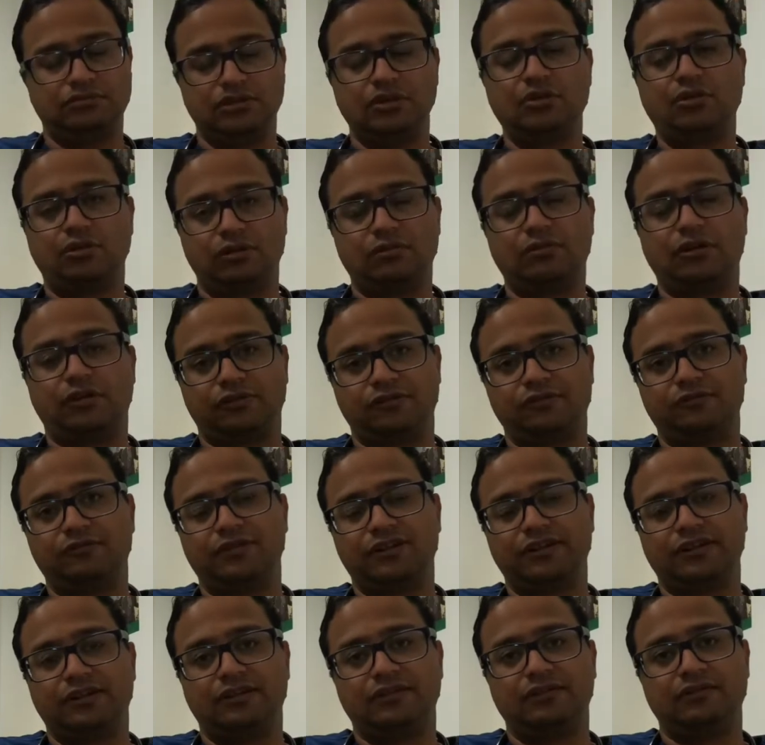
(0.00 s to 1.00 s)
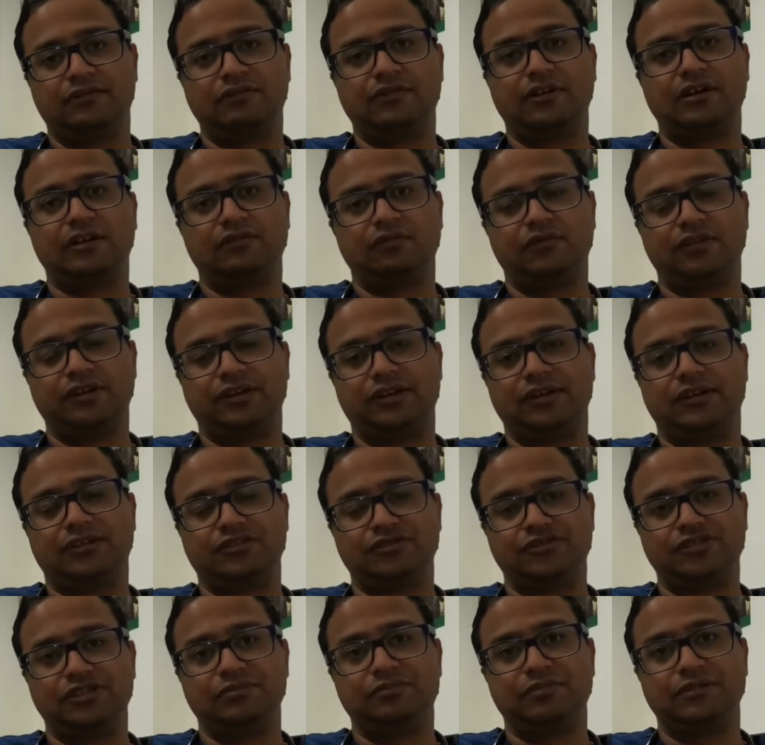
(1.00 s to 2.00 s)
good amount of money while working as
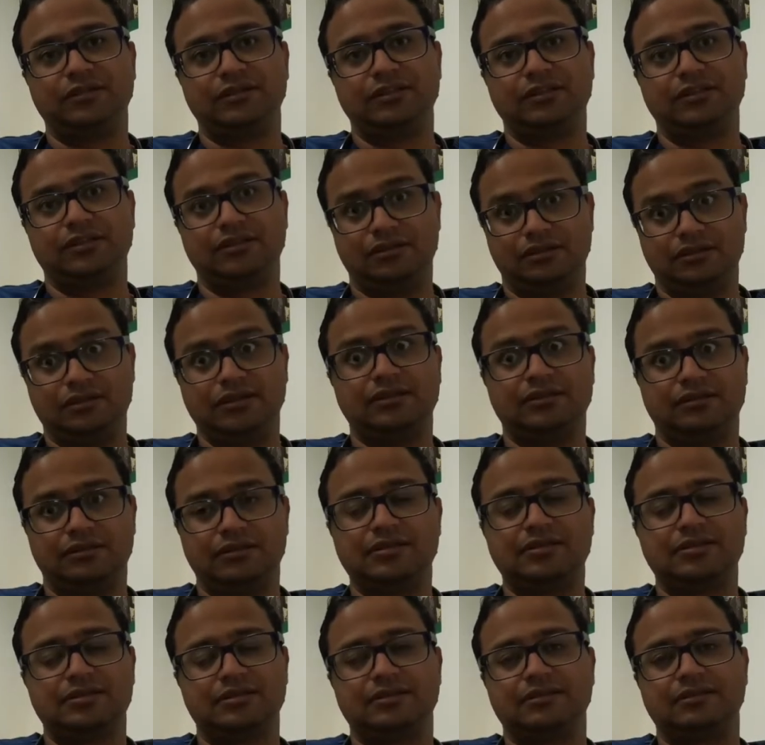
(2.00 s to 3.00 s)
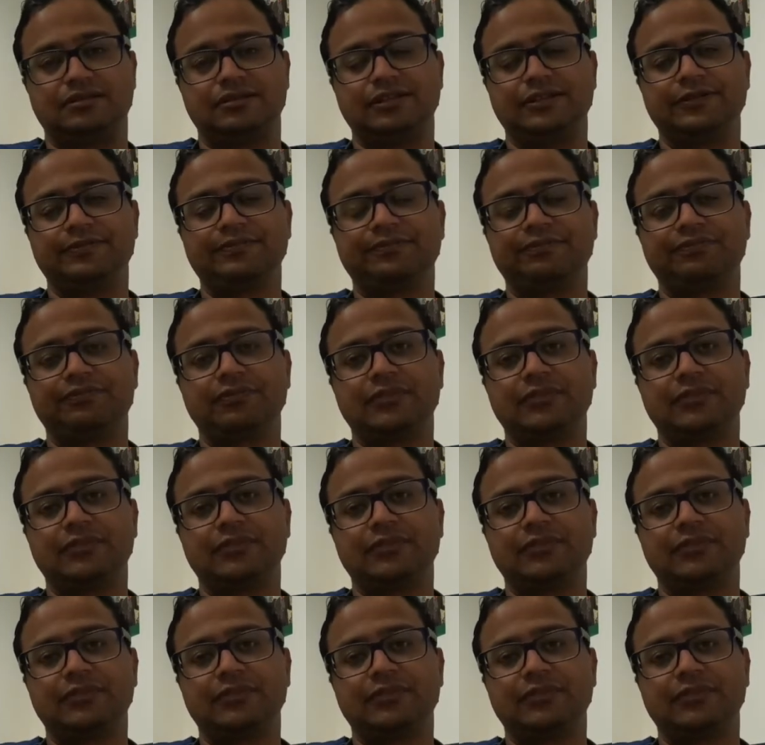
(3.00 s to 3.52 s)
a GP in this country.